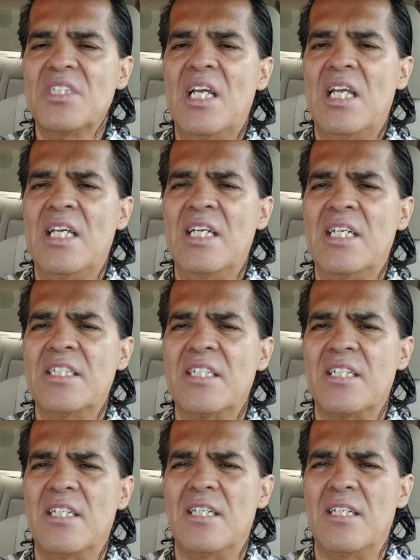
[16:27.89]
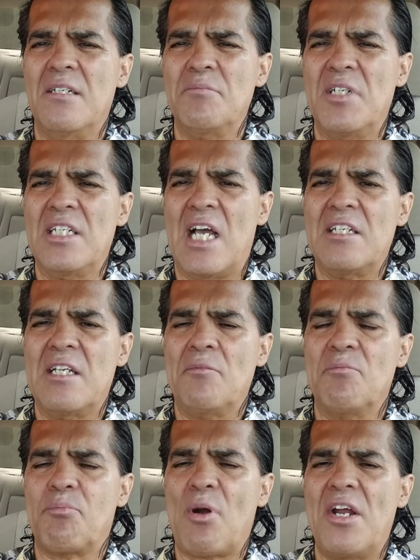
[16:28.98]
and I
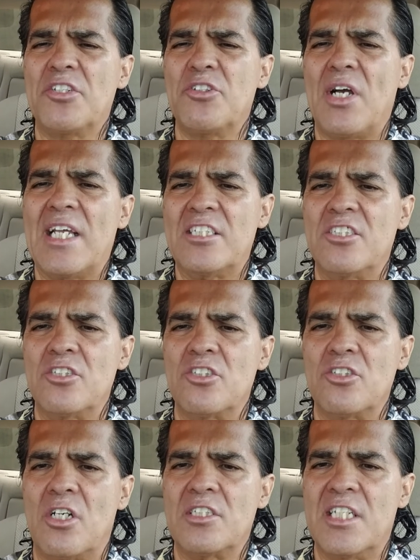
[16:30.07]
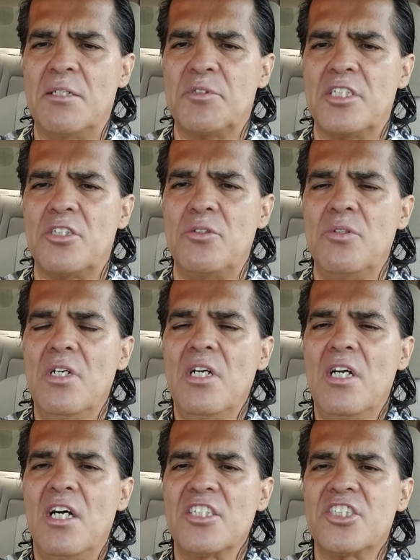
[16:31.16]
prior to I had attempted to
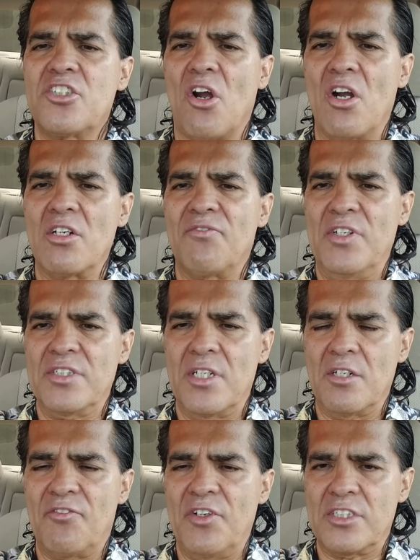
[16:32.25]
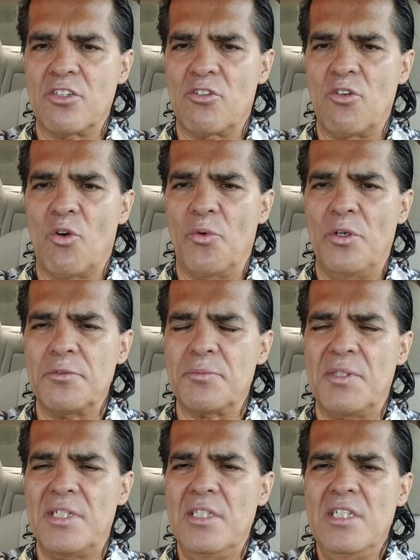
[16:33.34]
start physical groups,
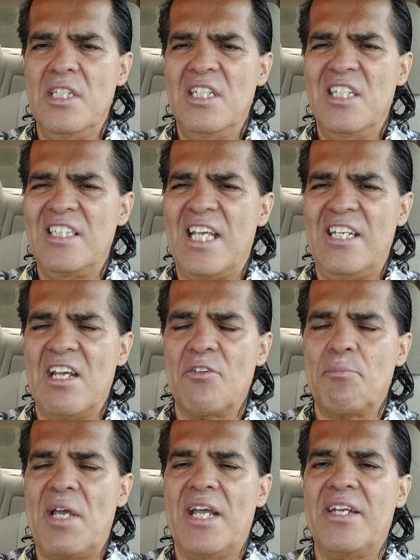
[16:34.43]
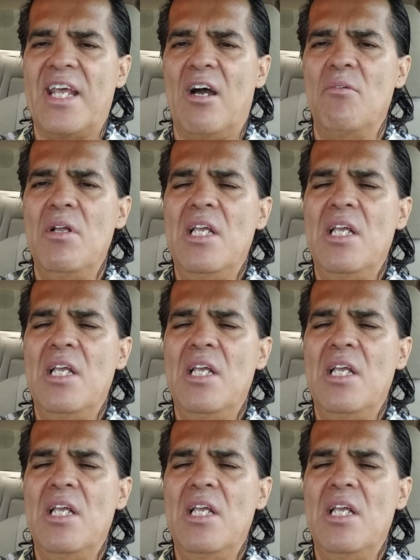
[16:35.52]
but they never panned out.